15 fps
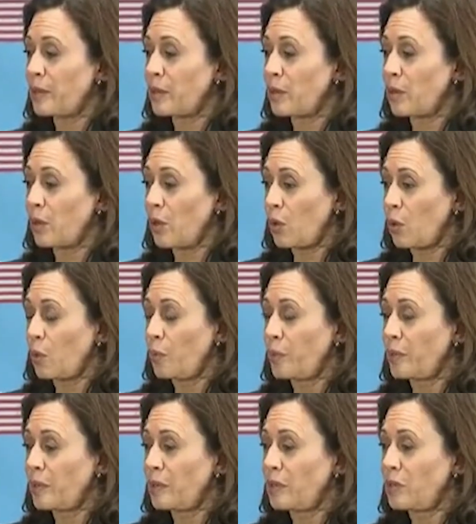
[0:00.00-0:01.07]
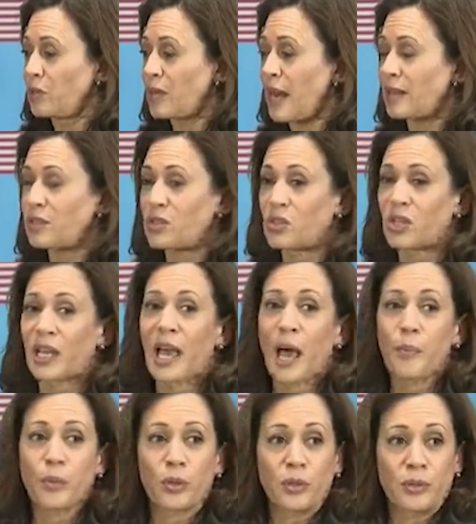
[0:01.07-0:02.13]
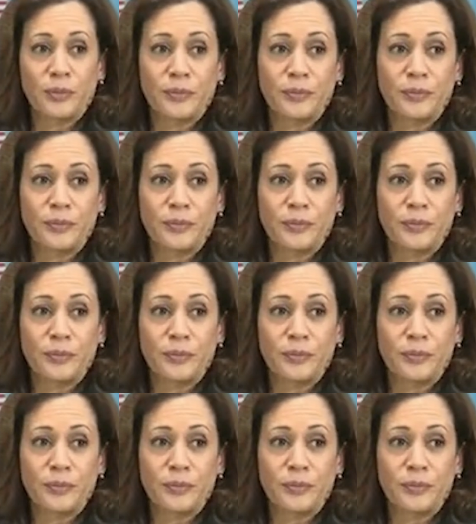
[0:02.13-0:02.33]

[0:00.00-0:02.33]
globe, is access to capital.